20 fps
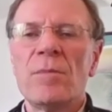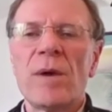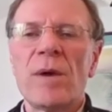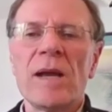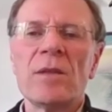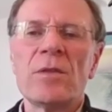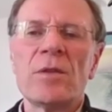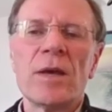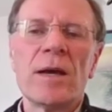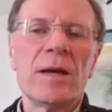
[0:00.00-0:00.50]

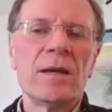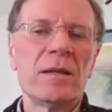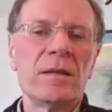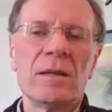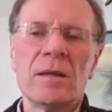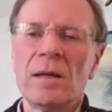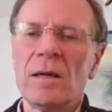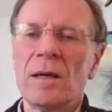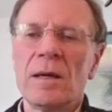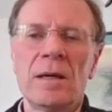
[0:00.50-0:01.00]

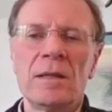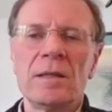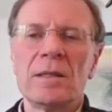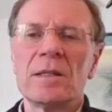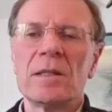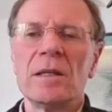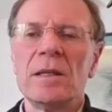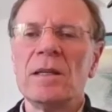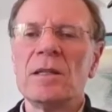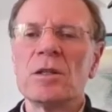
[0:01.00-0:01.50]
Python,
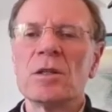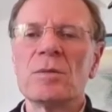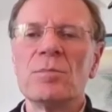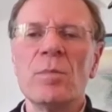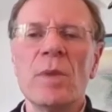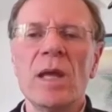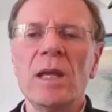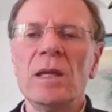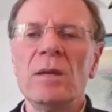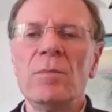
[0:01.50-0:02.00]
honestly,
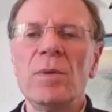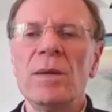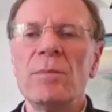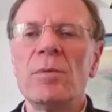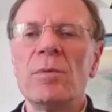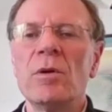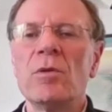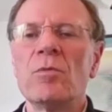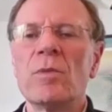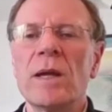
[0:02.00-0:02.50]
just many
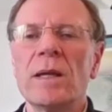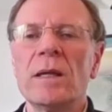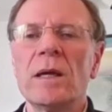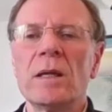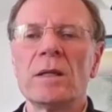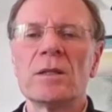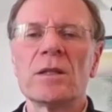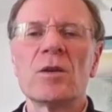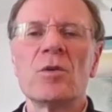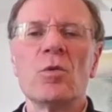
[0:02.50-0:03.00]
people right
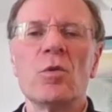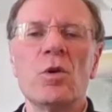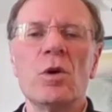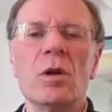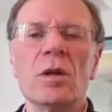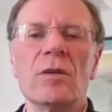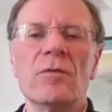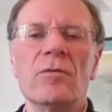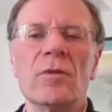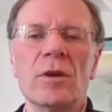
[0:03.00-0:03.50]
out of
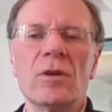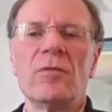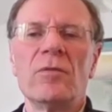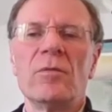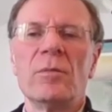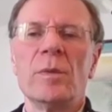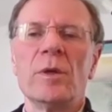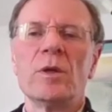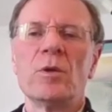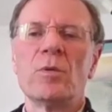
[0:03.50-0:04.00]
school are very
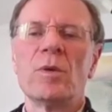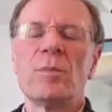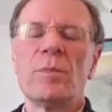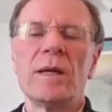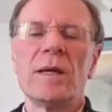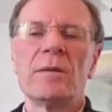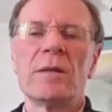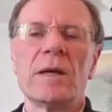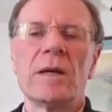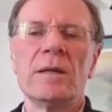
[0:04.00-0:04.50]
familiar with
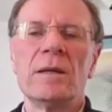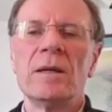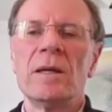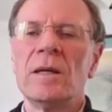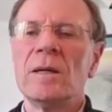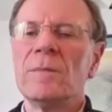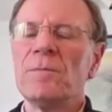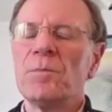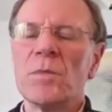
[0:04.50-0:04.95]
Python.